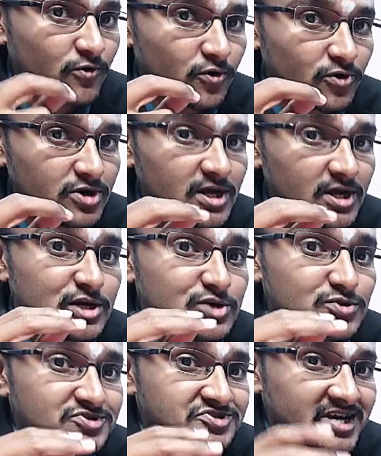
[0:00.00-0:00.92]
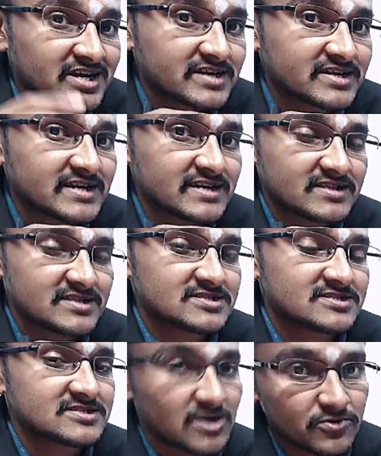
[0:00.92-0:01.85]
phone to
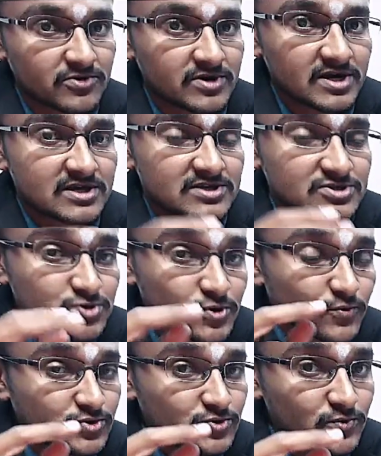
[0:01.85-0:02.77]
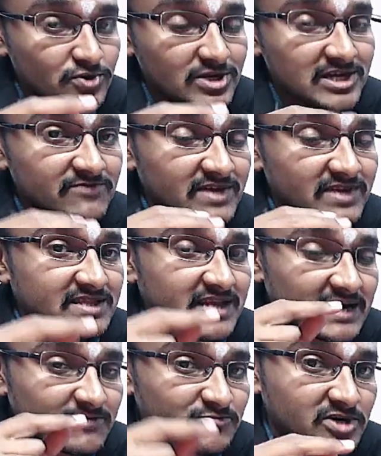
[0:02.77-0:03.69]
generate the sound. So only
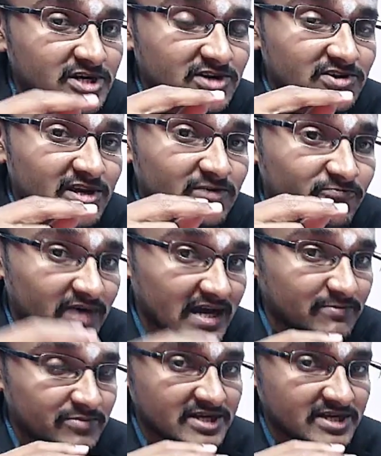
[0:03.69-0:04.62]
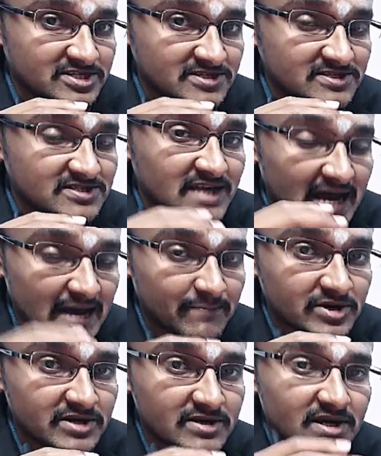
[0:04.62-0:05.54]
when that particular vibrations
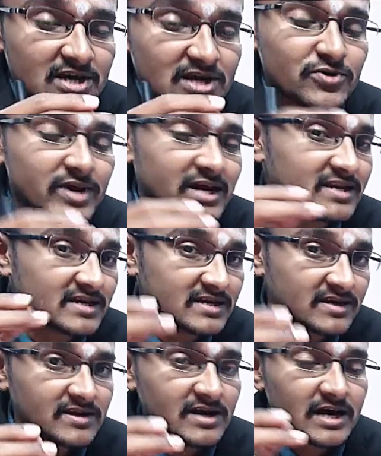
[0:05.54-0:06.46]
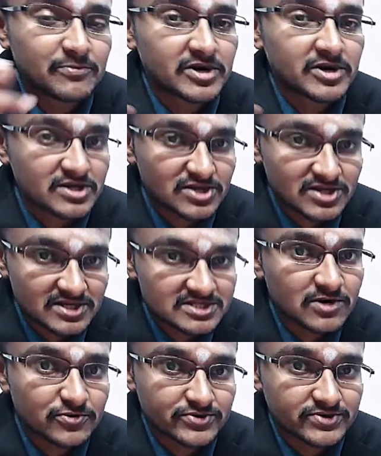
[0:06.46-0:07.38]
happen, you can hear a
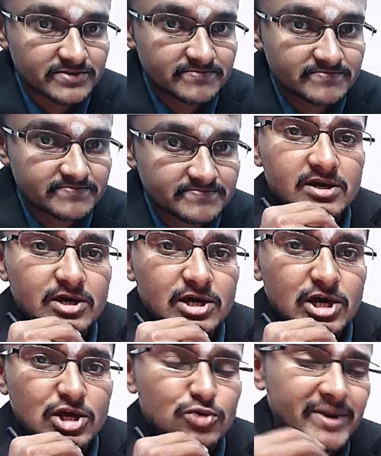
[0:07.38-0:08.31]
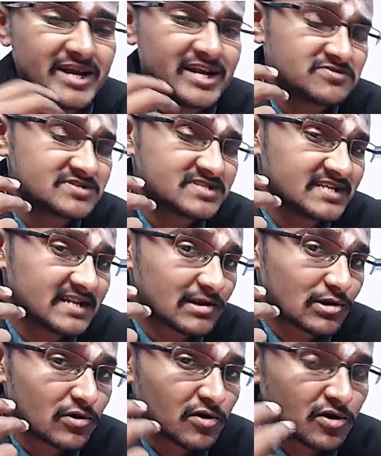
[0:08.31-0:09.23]
particular sound. You might have
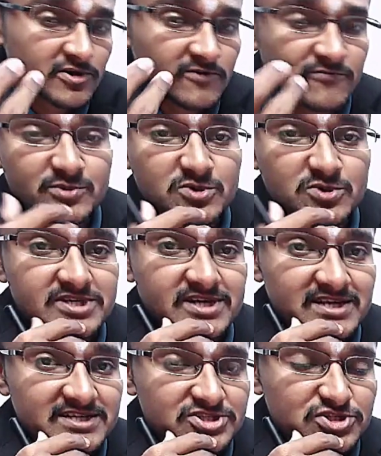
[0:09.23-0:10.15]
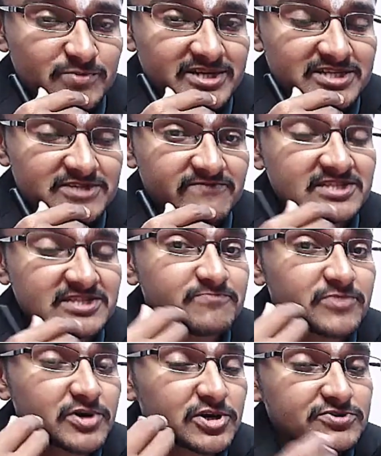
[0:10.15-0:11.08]
seen a lot of musical instruments
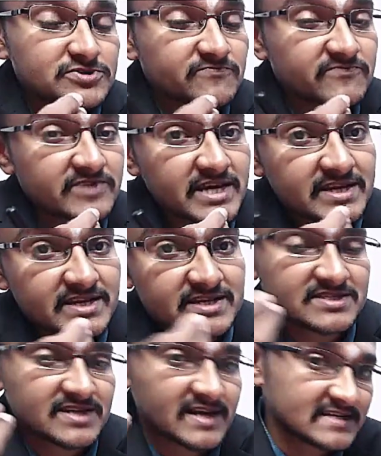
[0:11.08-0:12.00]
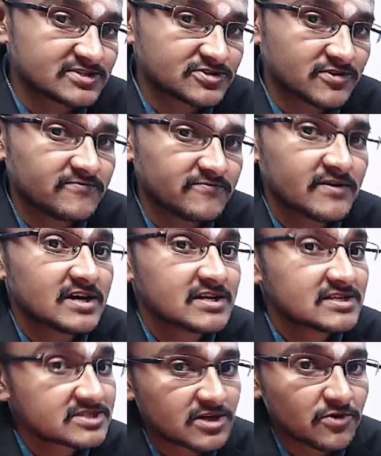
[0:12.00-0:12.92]
which produce various kinds of
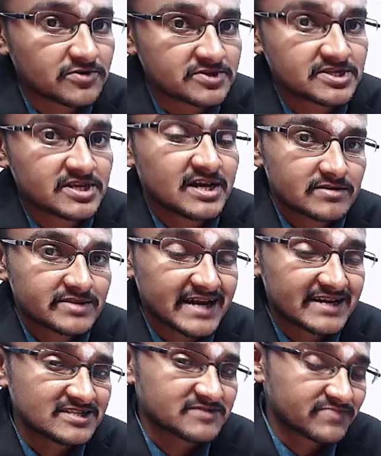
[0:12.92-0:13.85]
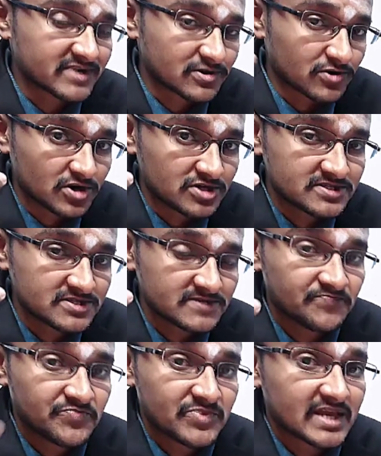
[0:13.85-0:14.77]
sounds. That is
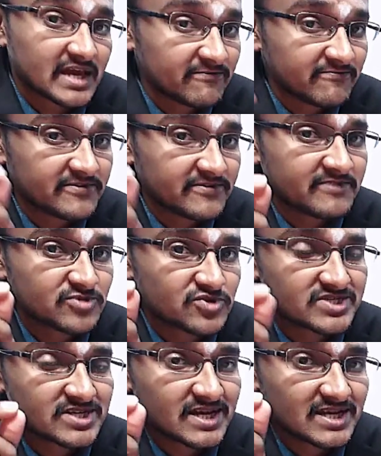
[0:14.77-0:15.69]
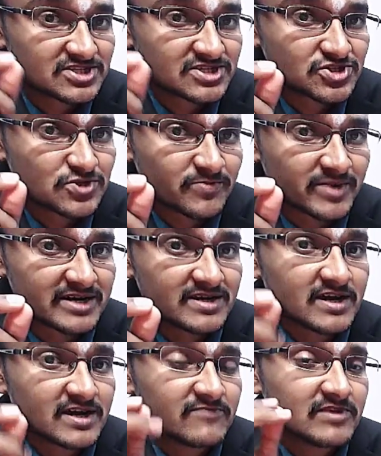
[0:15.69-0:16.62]
because every musical
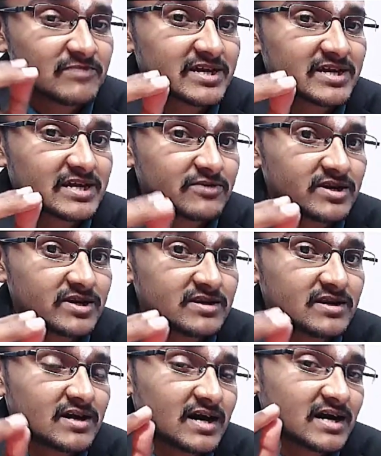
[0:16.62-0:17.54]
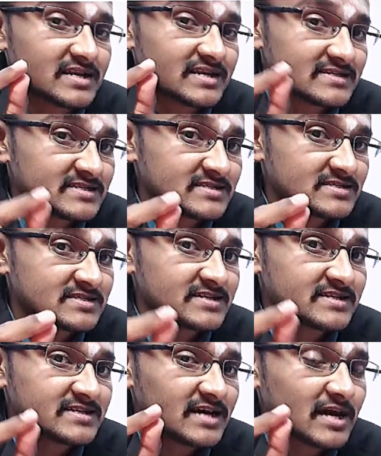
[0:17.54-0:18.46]
instrument will be given a
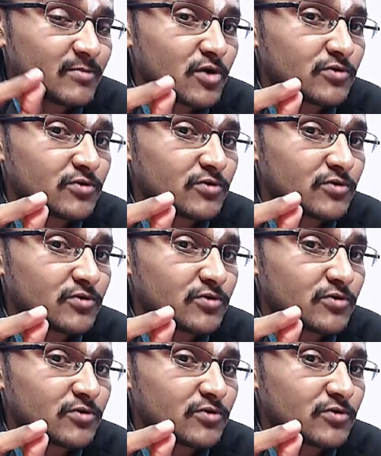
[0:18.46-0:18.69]
necessary